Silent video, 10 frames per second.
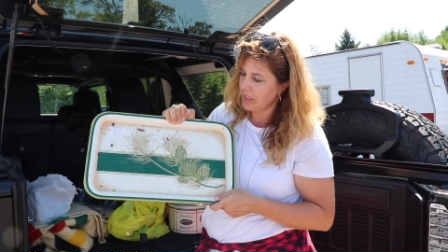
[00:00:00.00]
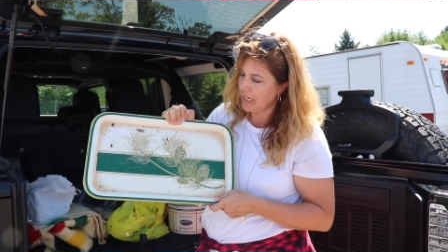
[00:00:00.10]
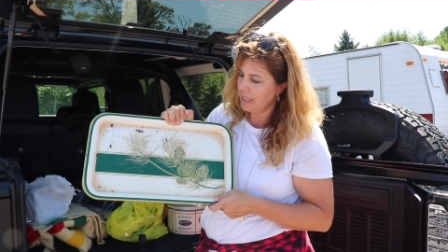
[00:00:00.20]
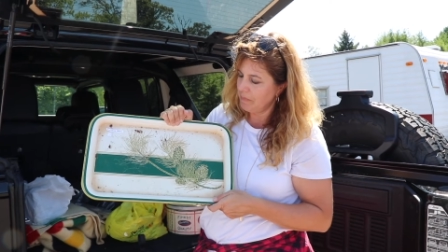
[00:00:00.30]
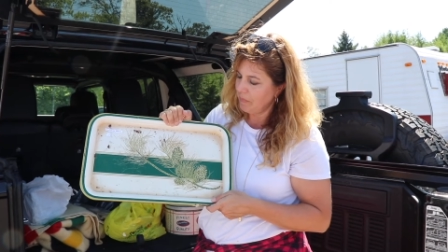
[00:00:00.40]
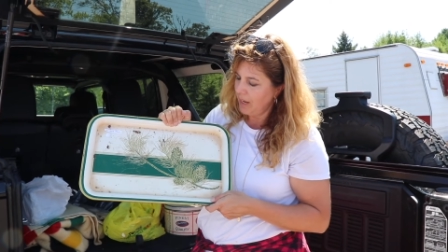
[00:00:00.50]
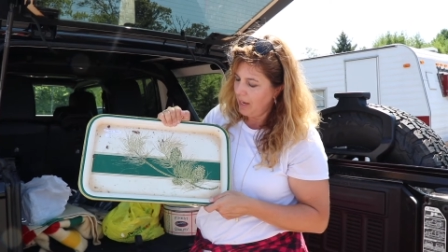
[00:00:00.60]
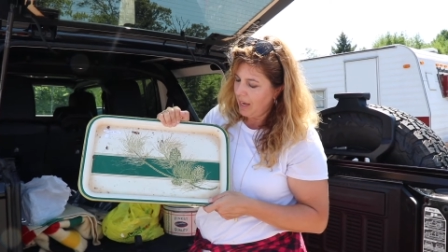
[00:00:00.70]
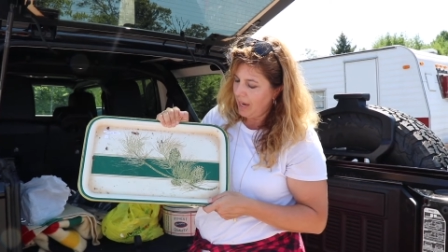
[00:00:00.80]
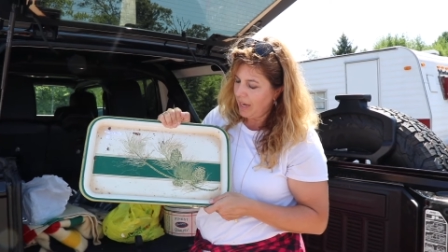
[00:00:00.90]
on it.
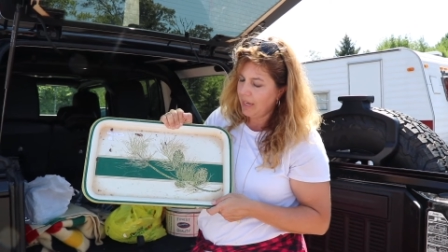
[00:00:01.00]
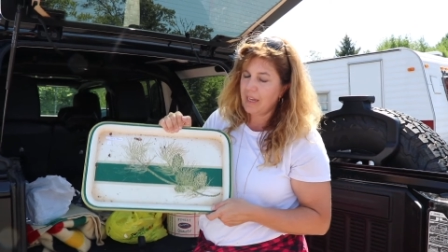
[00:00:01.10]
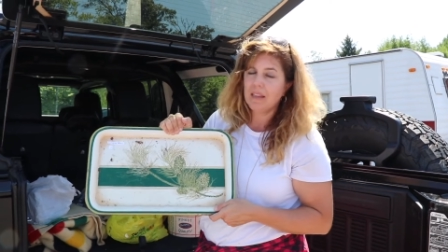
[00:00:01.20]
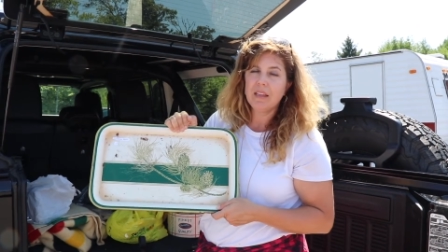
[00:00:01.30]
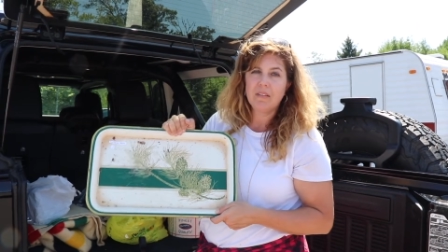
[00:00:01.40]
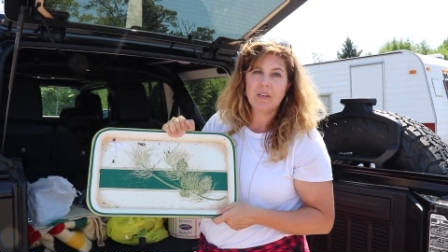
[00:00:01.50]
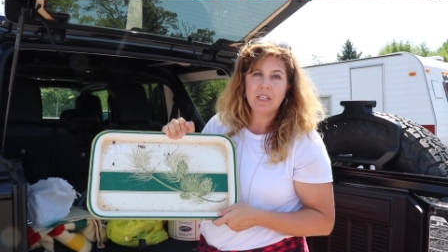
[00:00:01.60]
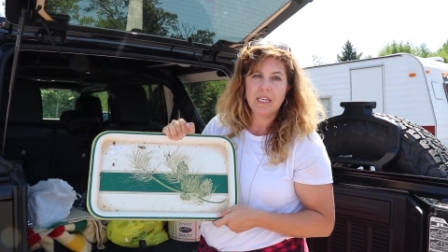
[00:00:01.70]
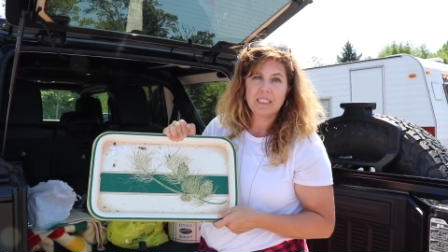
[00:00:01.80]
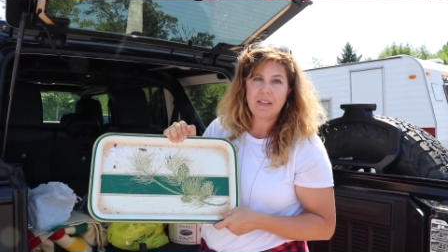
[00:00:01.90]
I love
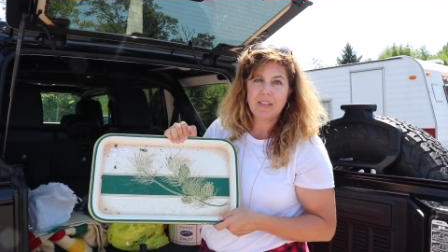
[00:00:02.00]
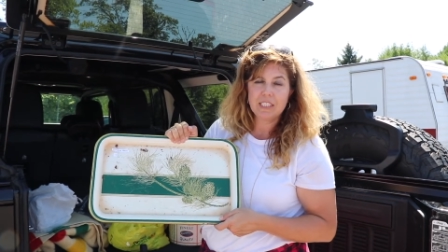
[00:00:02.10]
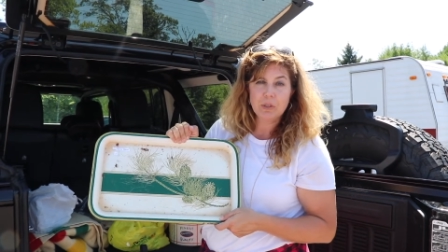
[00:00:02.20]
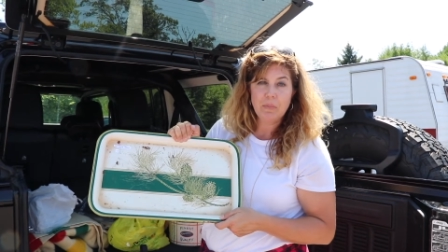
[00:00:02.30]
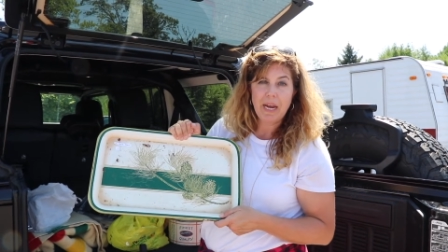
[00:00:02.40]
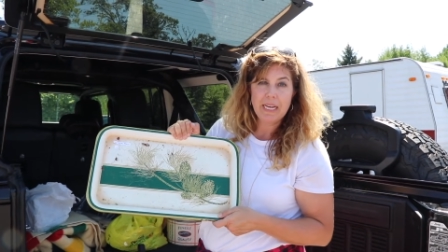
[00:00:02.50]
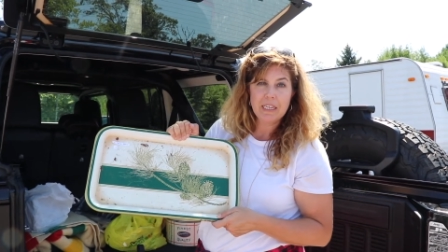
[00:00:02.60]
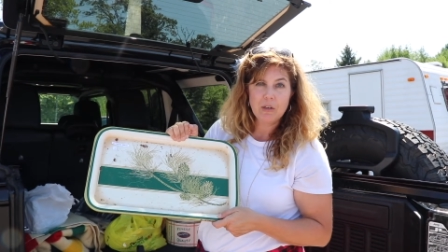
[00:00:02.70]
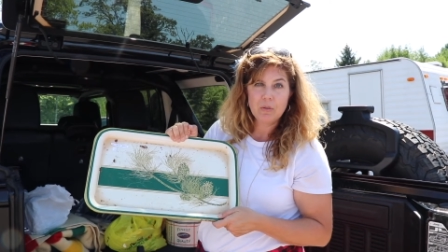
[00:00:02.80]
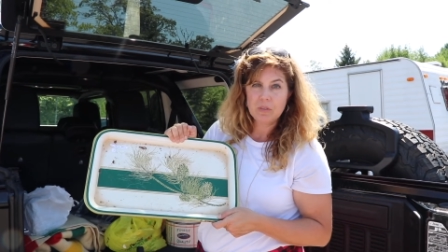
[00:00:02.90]
collecting things with pine
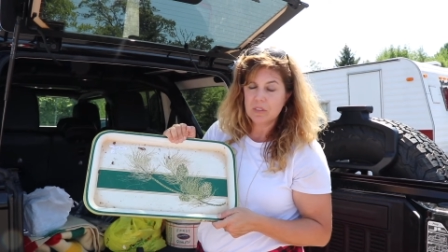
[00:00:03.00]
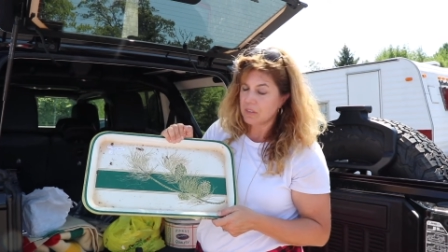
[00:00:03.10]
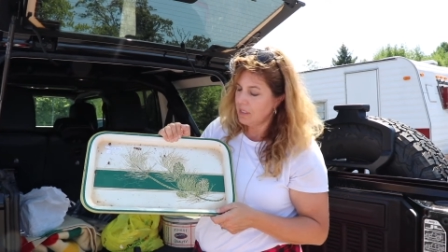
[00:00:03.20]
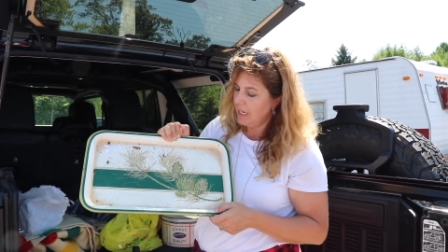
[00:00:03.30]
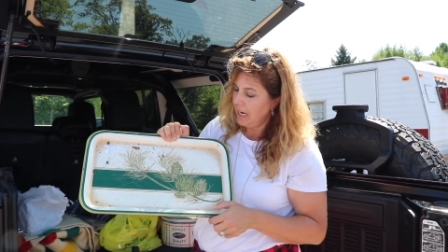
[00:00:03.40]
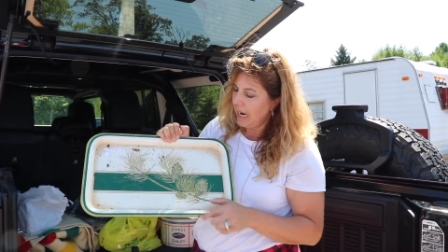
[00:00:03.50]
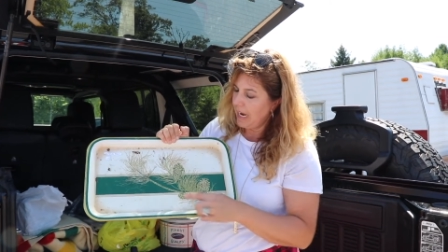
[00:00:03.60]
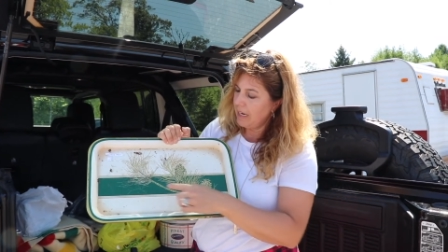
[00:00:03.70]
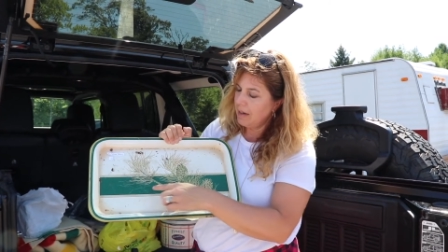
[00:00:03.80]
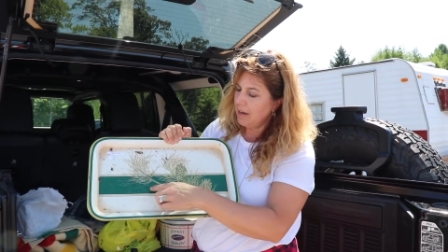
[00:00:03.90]
cones
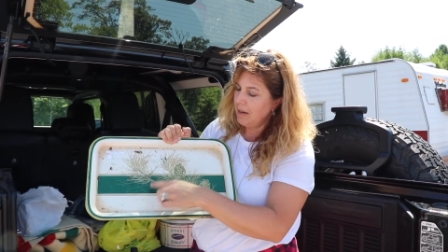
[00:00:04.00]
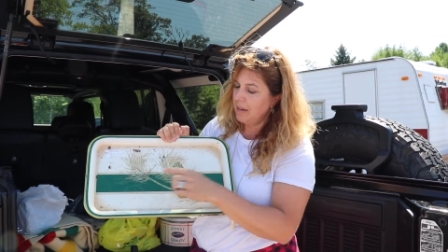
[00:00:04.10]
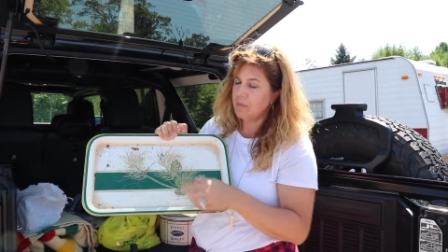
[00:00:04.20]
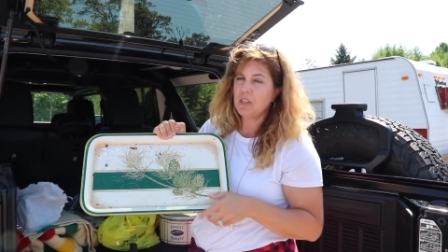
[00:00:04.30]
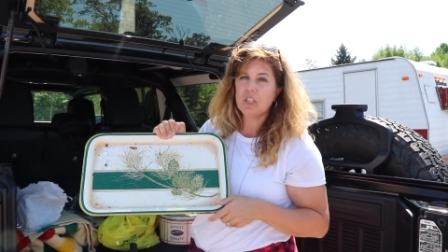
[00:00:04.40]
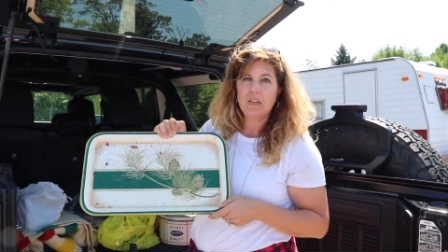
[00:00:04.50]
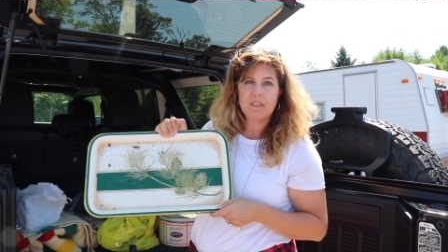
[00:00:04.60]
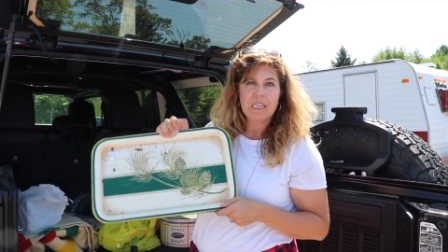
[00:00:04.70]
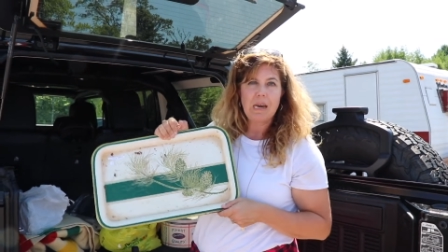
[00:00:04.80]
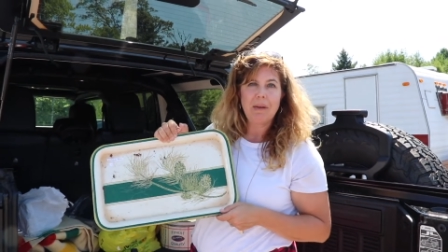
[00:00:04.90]
and especially if
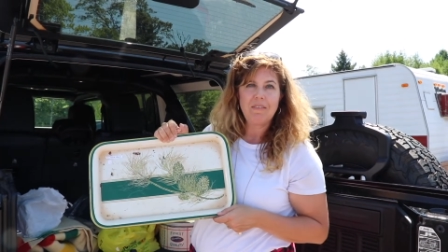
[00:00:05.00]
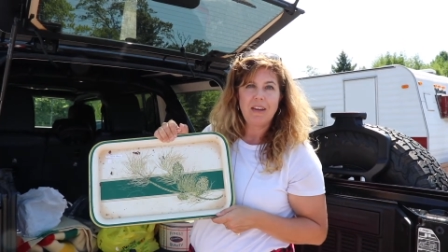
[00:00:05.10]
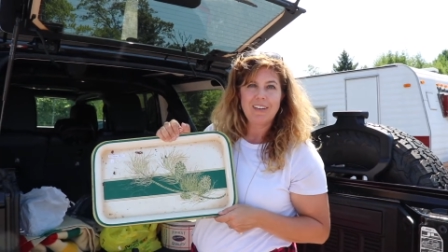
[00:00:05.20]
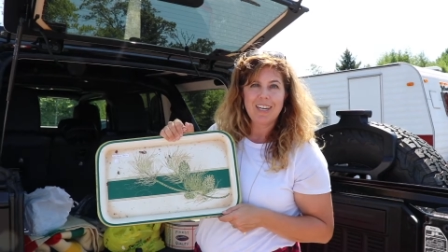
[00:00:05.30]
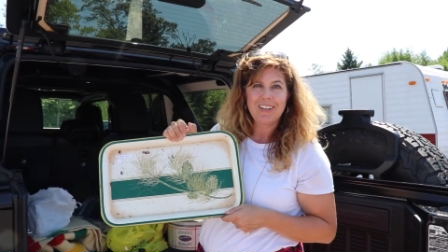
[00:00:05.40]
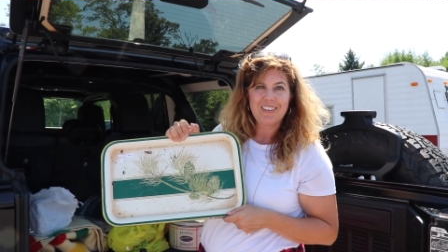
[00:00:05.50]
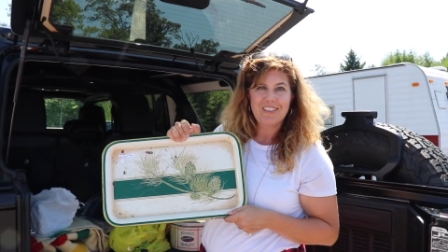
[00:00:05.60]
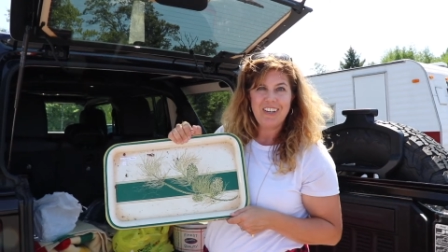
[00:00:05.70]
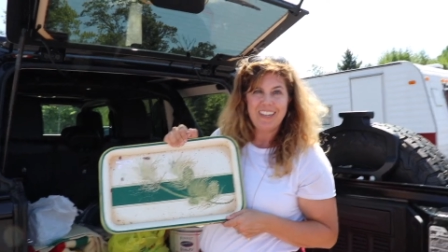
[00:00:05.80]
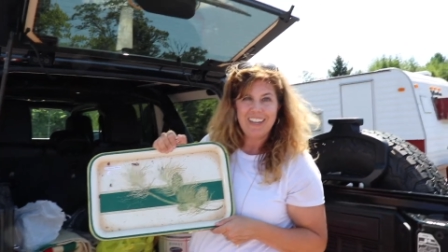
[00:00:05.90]
it's got my favorite color of
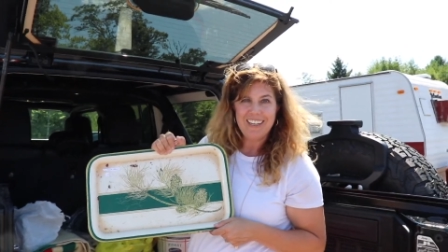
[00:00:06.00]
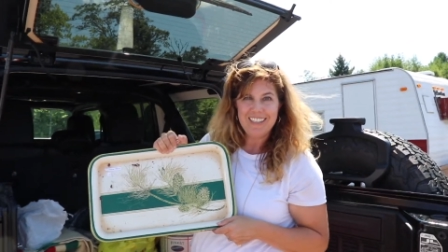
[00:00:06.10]
green on it.